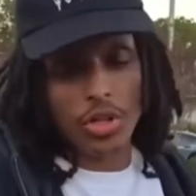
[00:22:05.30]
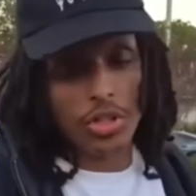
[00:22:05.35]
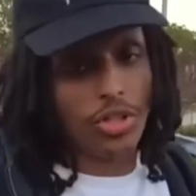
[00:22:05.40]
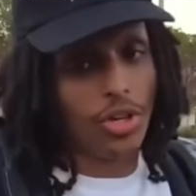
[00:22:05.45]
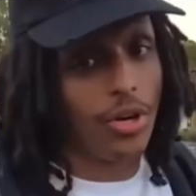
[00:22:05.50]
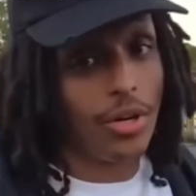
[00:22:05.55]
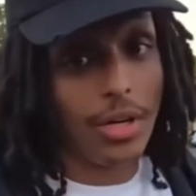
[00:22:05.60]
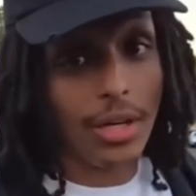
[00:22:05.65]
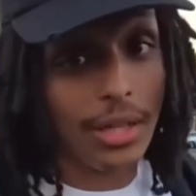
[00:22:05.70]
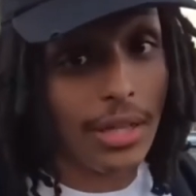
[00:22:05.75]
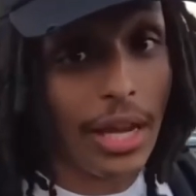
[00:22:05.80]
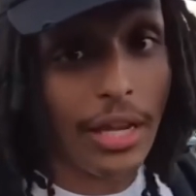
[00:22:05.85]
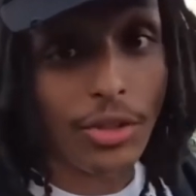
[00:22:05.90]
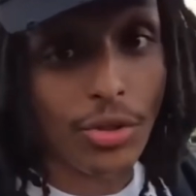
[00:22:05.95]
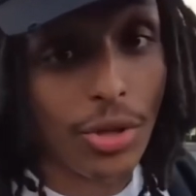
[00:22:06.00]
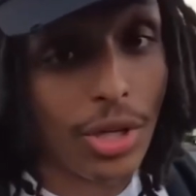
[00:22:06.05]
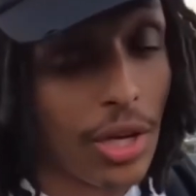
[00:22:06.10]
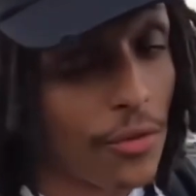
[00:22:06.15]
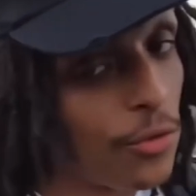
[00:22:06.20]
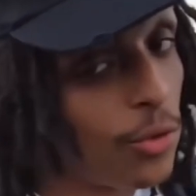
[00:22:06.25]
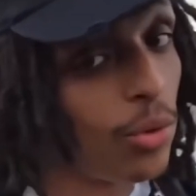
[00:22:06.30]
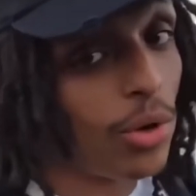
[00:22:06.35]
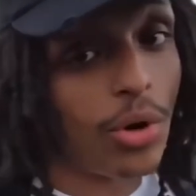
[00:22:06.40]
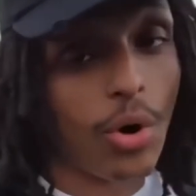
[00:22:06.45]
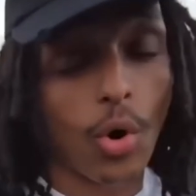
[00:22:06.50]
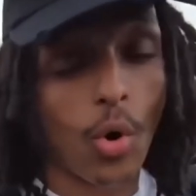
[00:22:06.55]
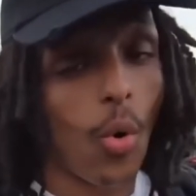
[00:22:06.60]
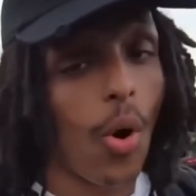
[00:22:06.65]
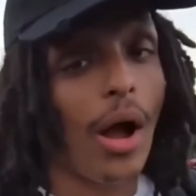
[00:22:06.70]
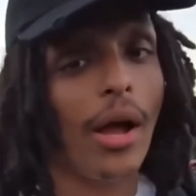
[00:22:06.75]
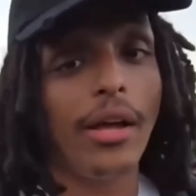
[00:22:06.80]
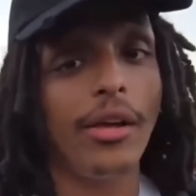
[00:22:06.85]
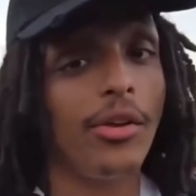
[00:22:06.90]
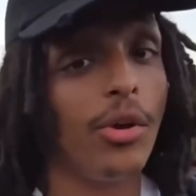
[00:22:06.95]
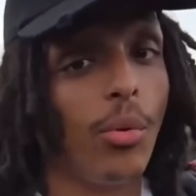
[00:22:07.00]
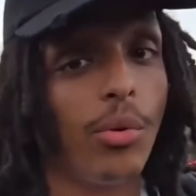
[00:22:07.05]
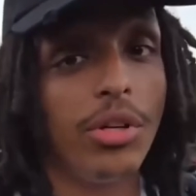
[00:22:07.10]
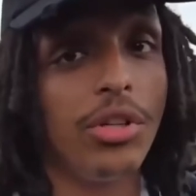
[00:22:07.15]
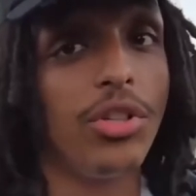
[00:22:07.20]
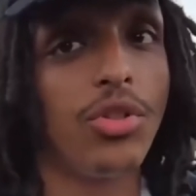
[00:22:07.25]
can turn it electric if you want to go quiet, you
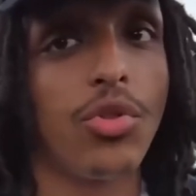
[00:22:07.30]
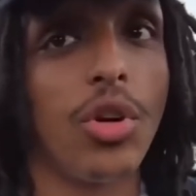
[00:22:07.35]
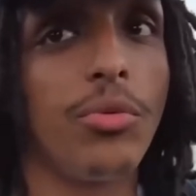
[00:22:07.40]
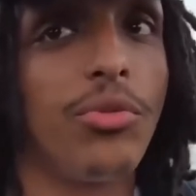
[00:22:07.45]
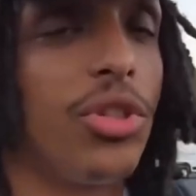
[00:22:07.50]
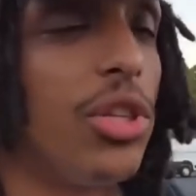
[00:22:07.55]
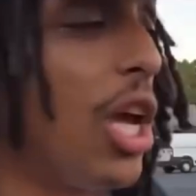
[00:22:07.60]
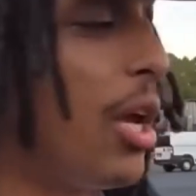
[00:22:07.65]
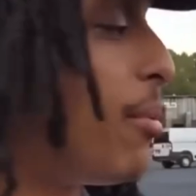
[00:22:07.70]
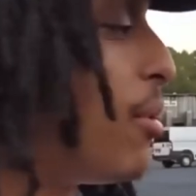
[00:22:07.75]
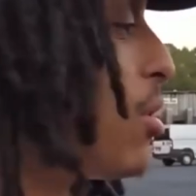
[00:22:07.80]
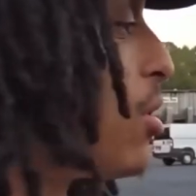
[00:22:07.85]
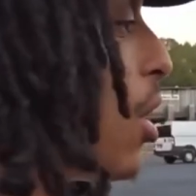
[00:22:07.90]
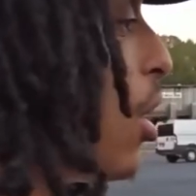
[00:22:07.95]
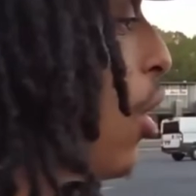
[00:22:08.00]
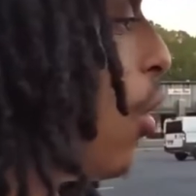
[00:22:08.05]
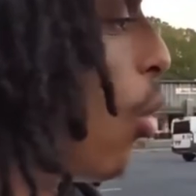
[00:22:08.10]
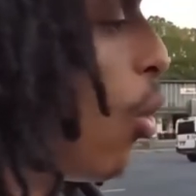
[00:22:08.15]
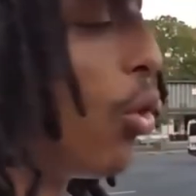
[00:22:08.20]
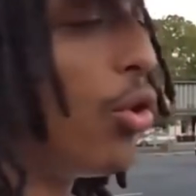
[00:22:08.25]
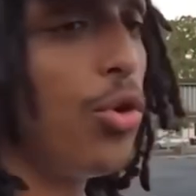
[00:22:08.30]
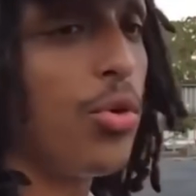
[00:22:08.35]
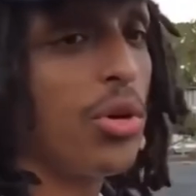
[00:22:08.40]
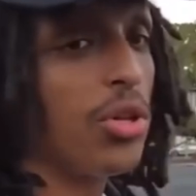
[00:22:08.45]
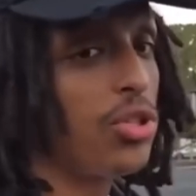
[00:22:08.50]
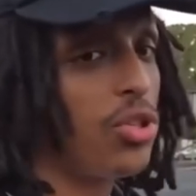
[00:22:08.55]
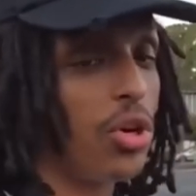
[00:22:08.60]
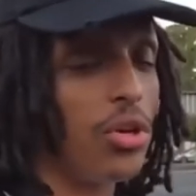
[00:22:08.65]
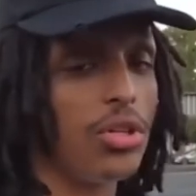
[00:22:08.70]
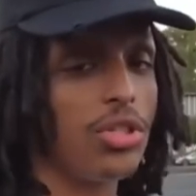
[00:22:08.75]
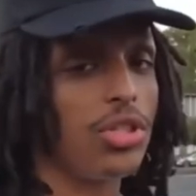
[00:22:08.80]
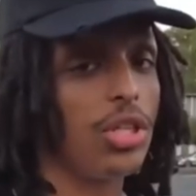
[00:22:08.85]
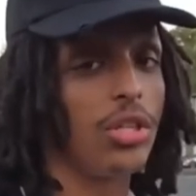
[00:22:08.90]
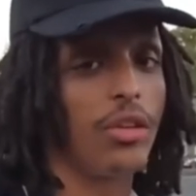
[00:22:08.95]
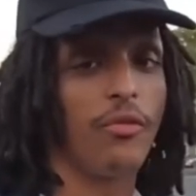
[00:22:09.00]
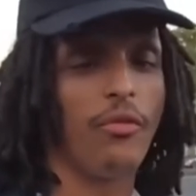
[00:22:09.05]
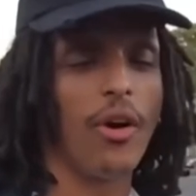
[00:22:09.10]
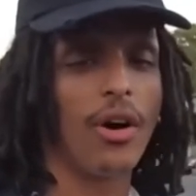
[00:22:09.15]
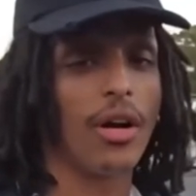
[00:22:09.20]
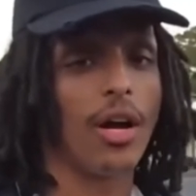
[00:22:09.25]
don't want to disrupt your neighbors, or you can turn this shit
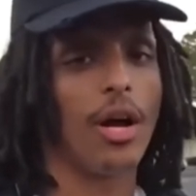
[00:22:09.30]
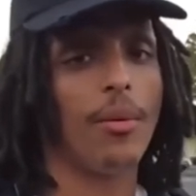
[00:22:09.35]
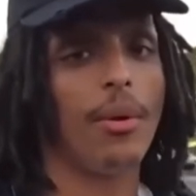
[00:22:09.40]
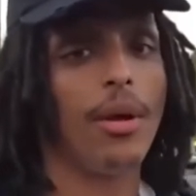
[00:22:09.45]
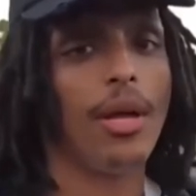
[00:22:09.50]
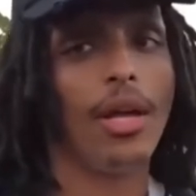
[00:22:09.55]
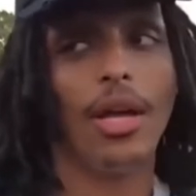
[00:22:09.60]
the fuck up. A